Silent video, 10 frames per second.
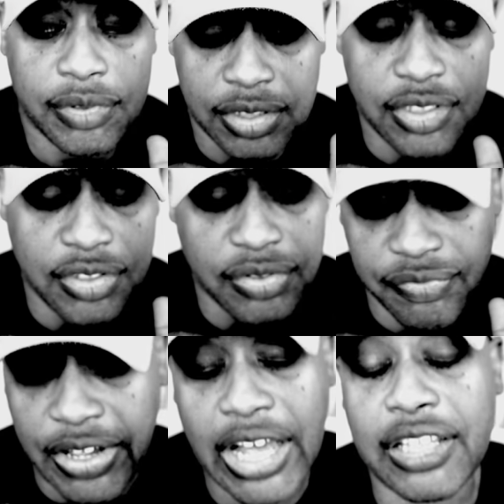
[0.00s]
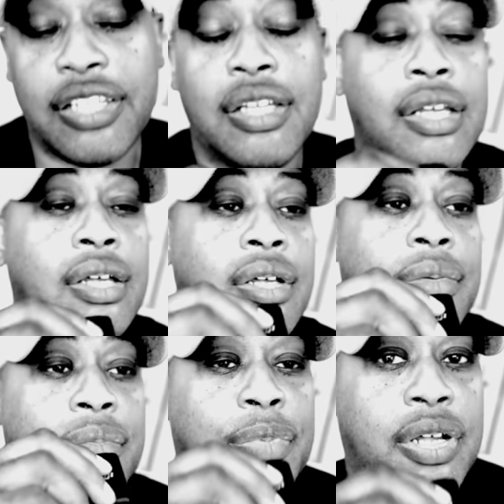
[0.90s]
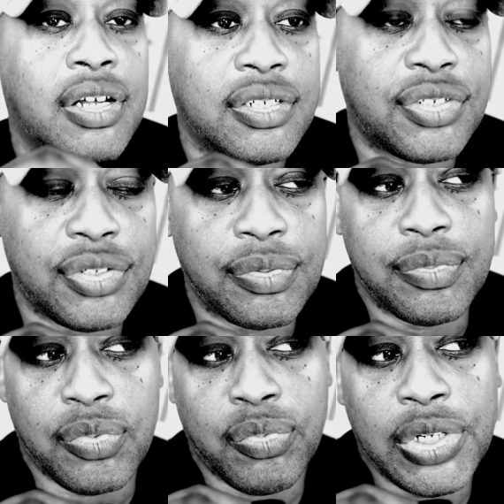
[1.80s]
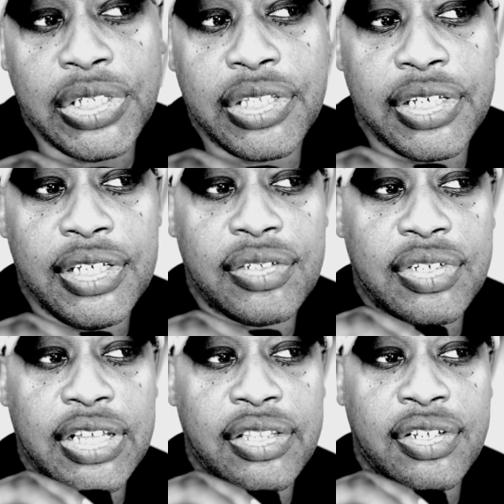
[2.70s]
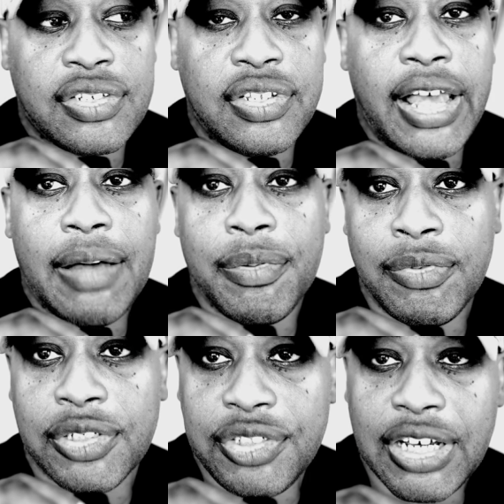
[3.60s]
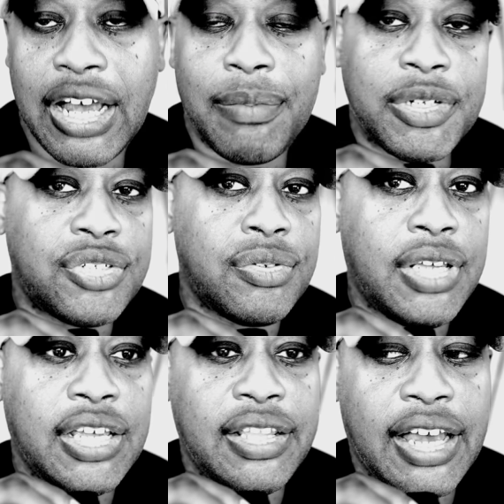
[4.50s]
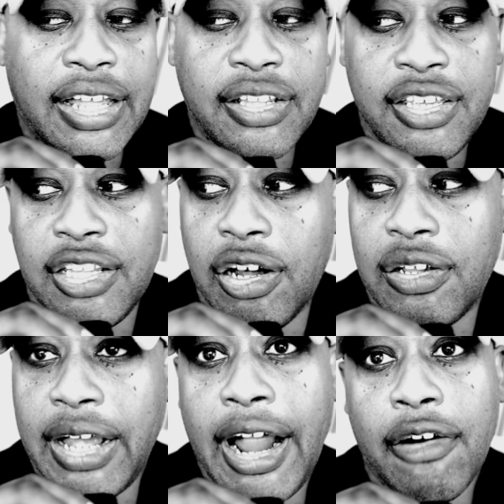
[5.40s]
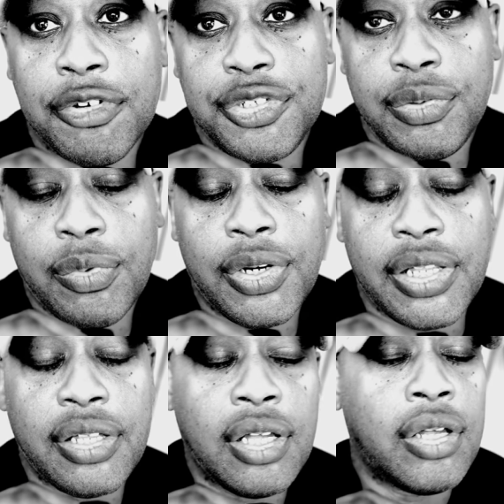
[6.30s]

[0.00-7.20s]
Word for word: This is valid because one of the things that doesn't happen with a job is you cannot get all the hours you want.